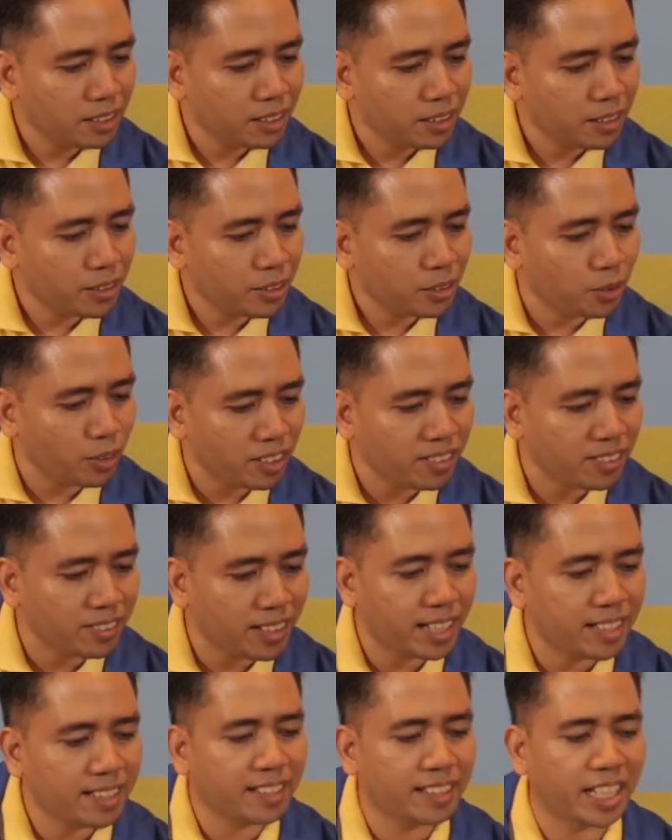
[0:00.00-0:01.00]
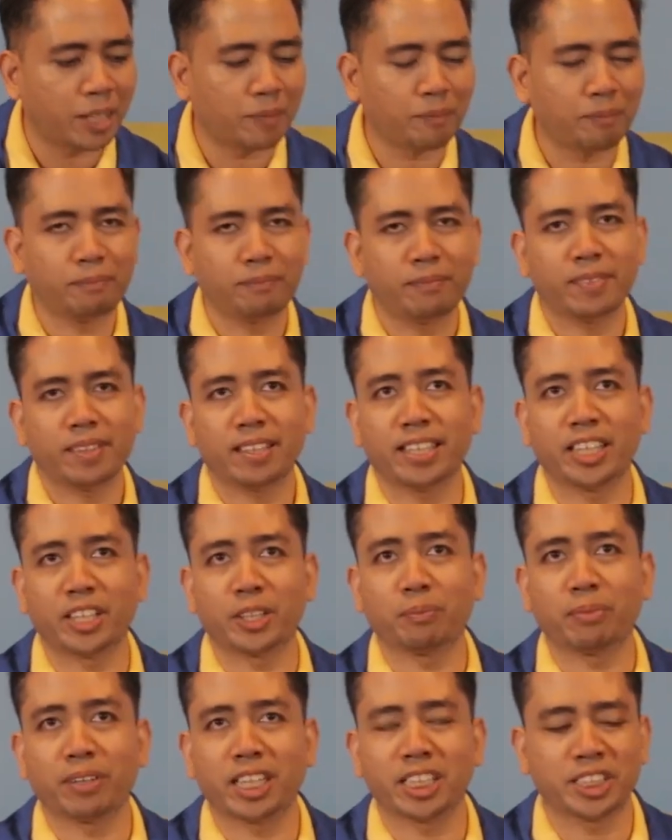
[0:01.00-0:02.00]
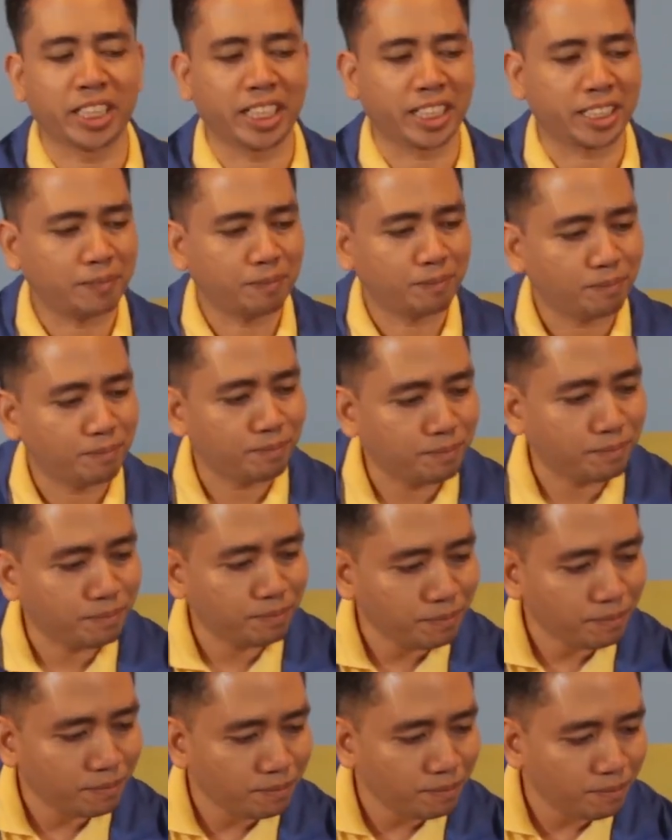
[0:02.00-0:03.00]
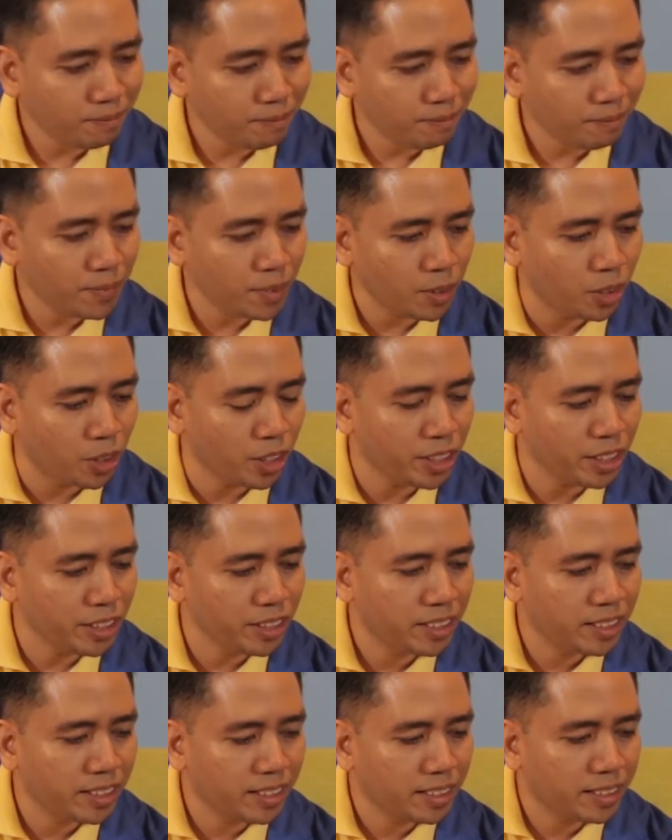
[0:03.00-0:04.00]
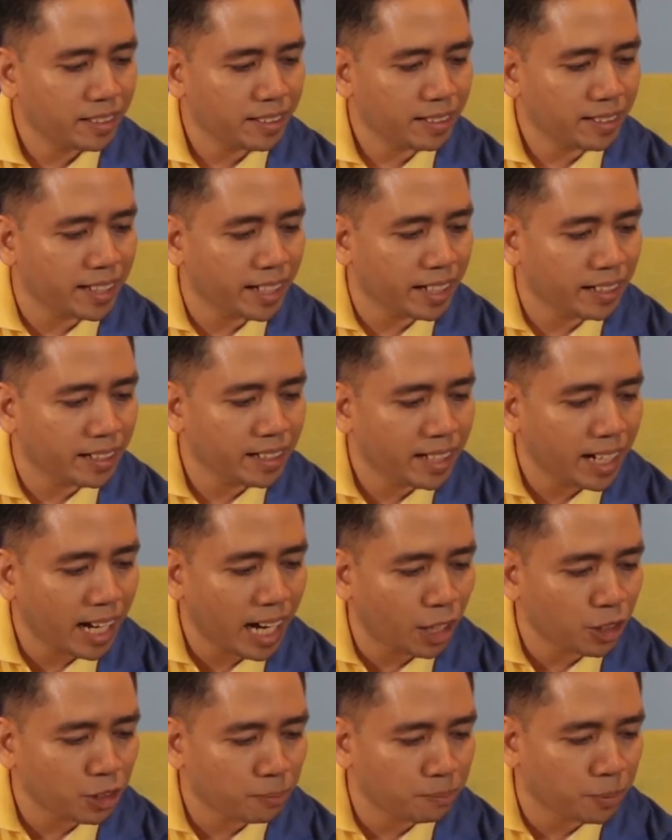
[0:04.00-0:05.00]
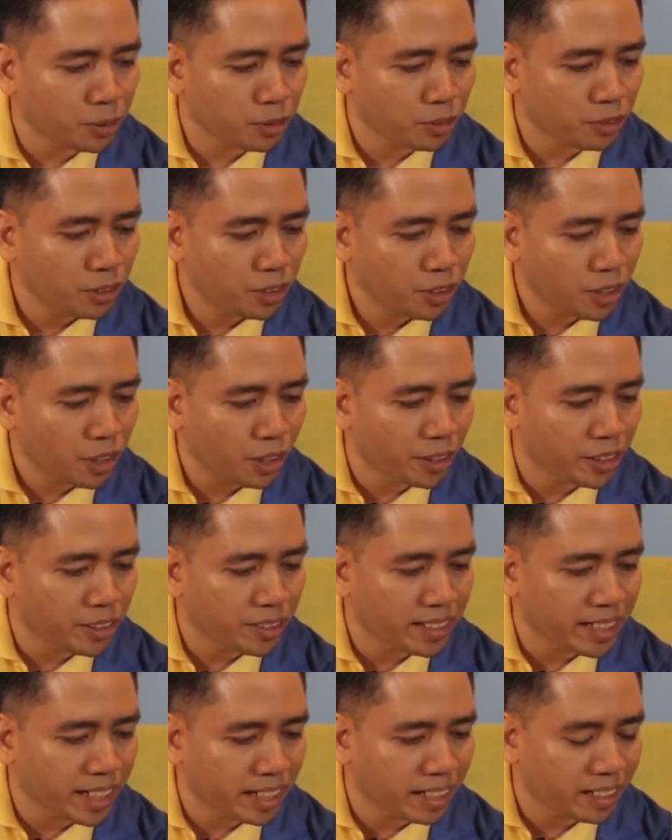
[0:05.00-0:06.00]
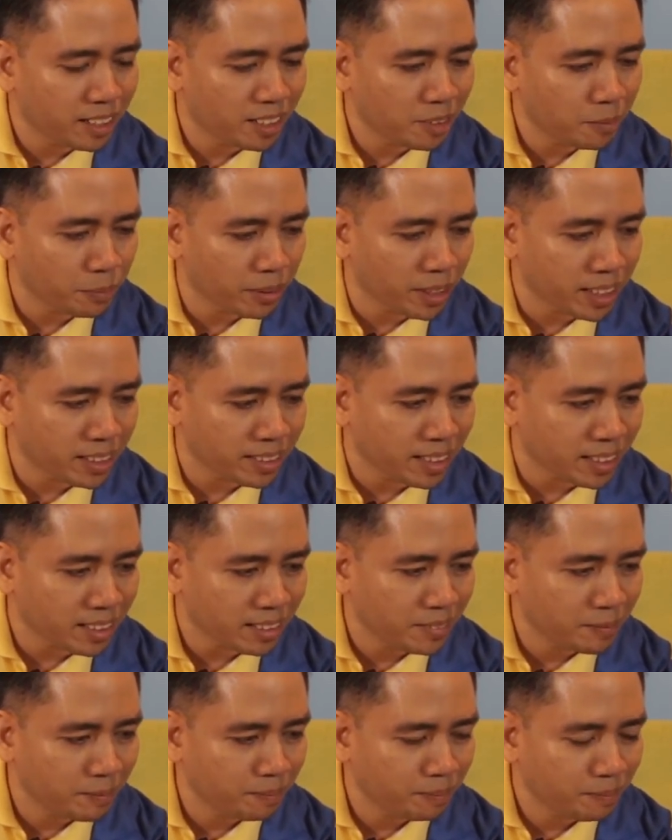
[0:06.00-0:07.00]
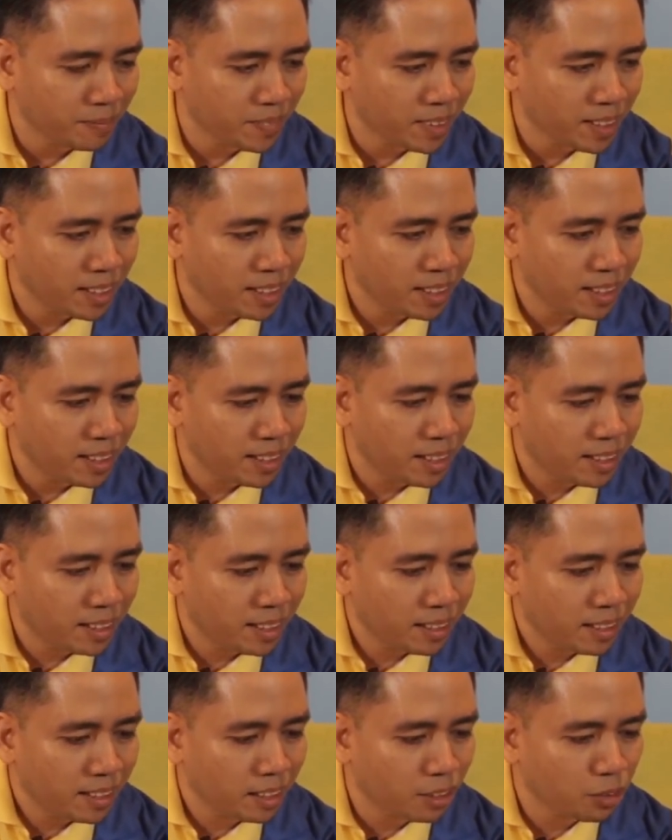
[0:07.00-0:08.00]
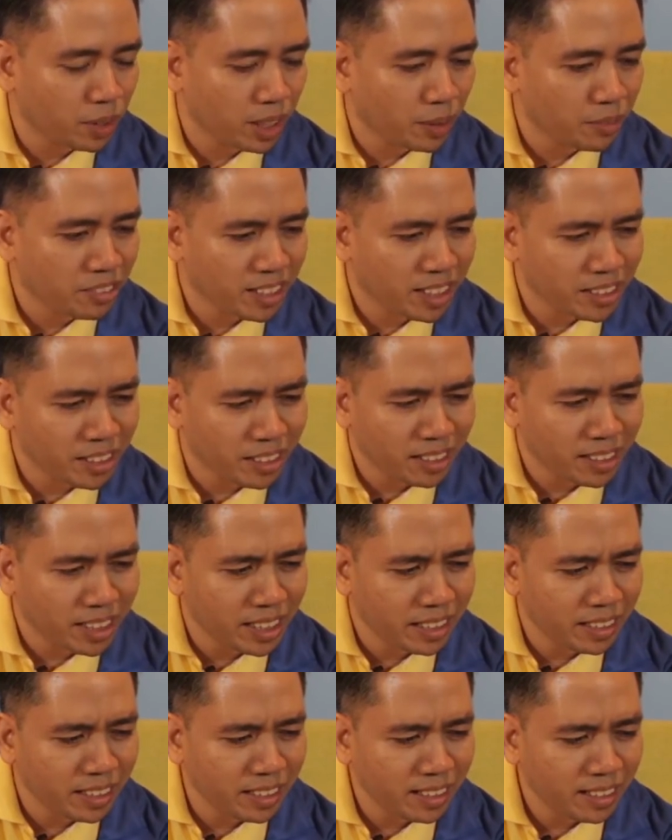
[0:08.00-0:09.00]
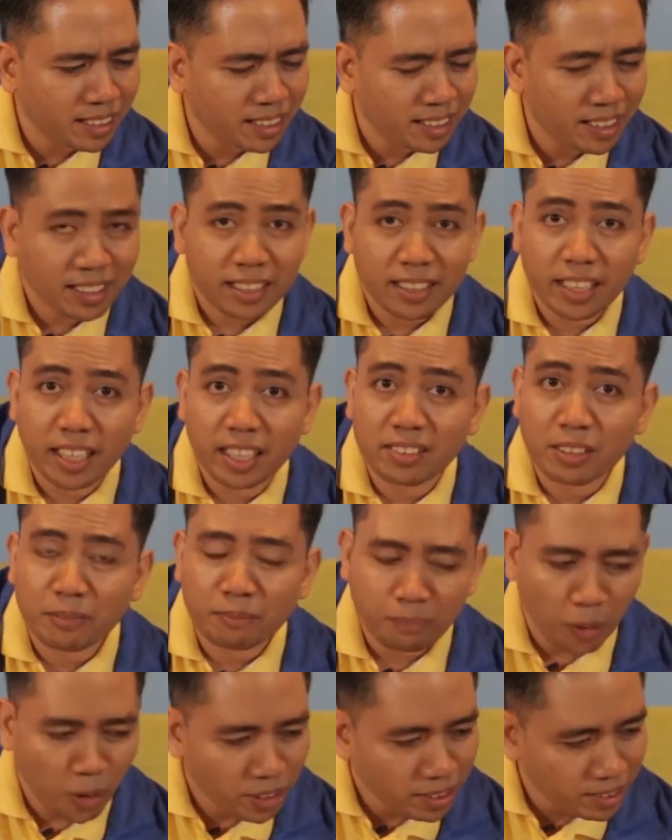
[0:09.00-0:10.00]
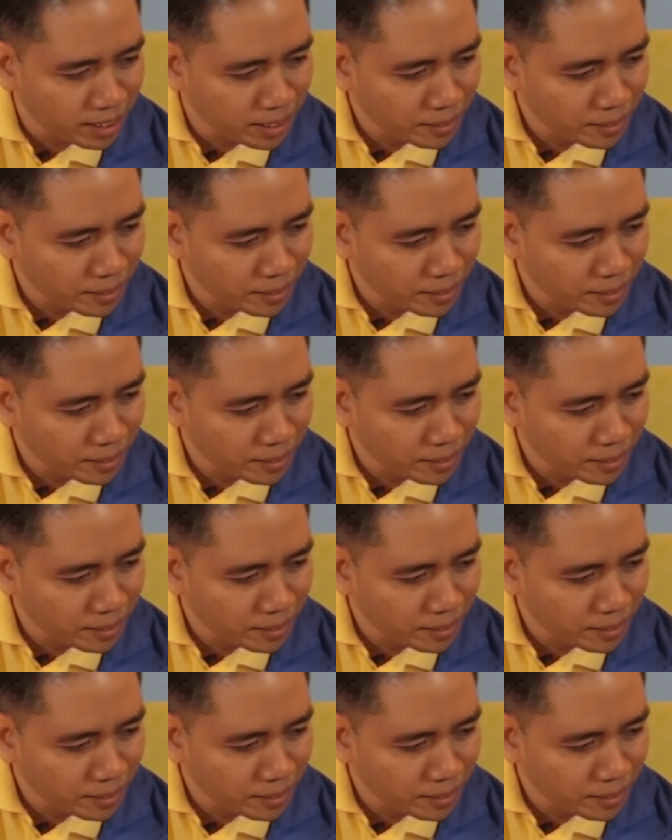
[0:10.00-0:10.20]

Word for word: to assign them their project or their output or their product. As we have said earlier, it's important